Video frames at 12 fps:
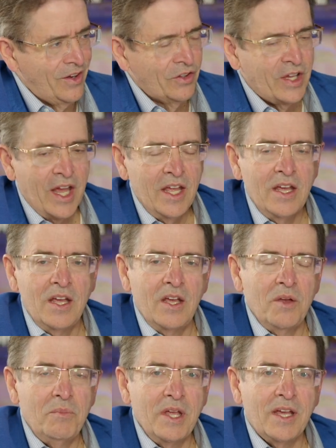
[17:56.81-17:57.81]
Okay. Yeah.
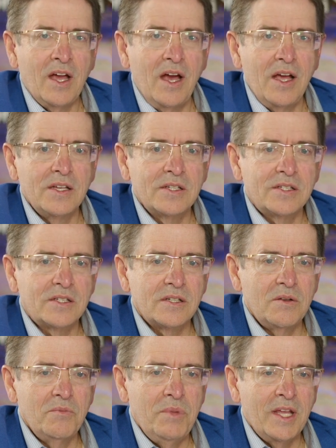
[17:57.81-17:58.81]

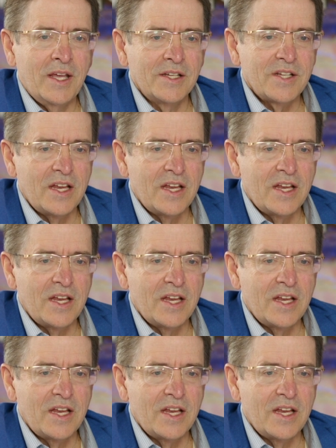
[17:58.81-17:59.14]
Because